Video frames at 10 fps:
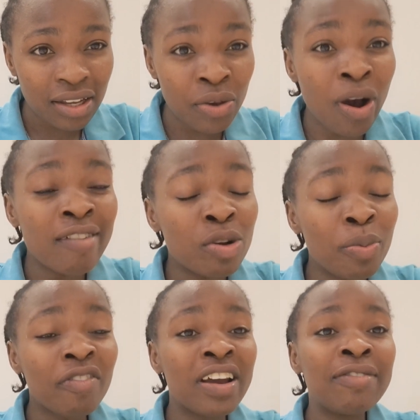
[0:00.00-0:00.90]
You have to
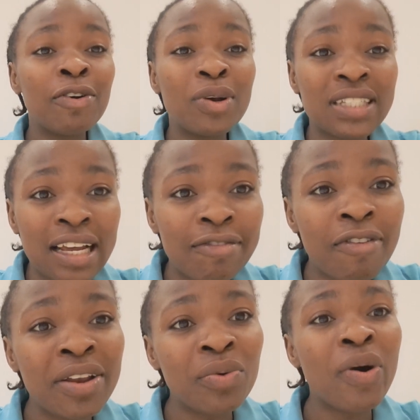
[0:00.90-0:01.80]
provide for yourself
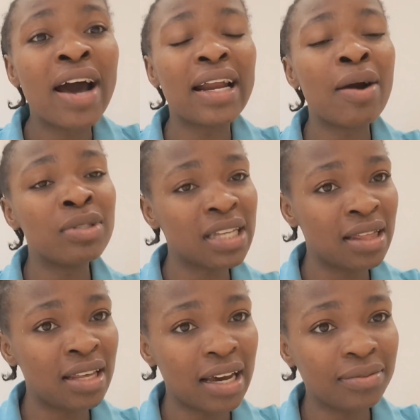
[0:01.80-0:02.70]
when you are
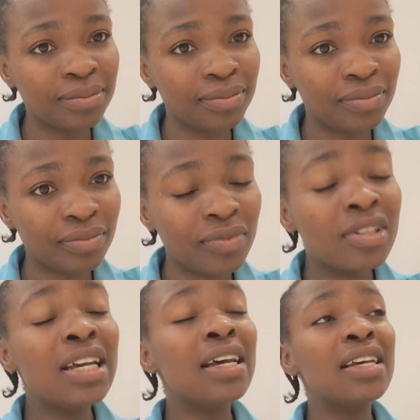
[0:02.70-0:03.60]
outside there.
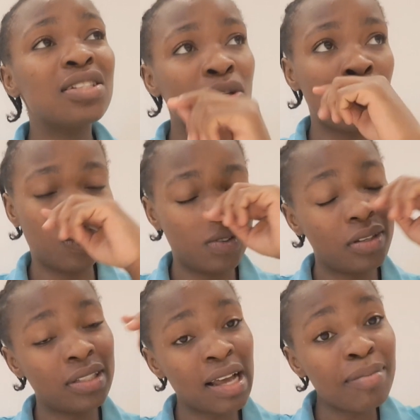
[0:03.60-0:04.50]
So,
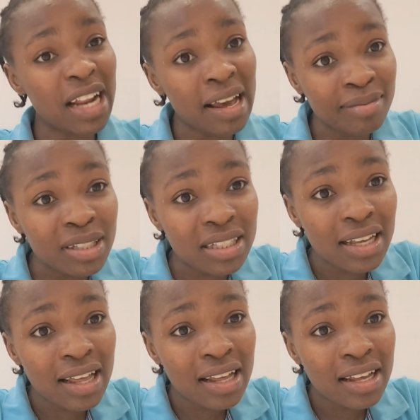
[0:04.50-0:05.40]
sometimes,
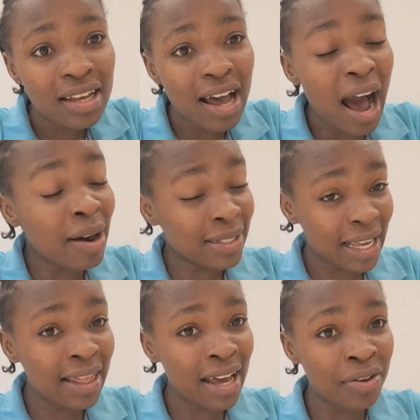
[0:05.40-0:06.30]

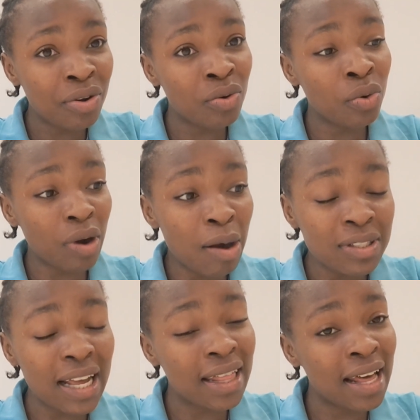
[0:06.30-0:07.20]
outside there,
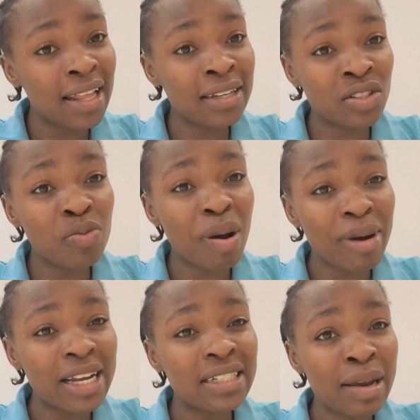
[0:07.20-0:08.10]
outside there is no
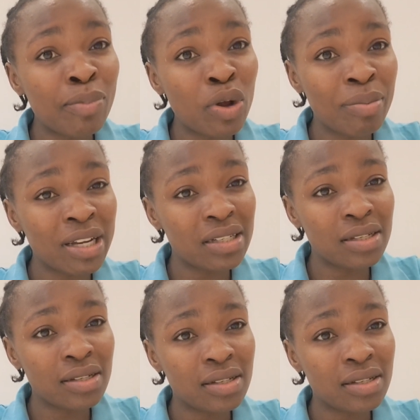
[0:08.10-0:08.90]
permanent employment.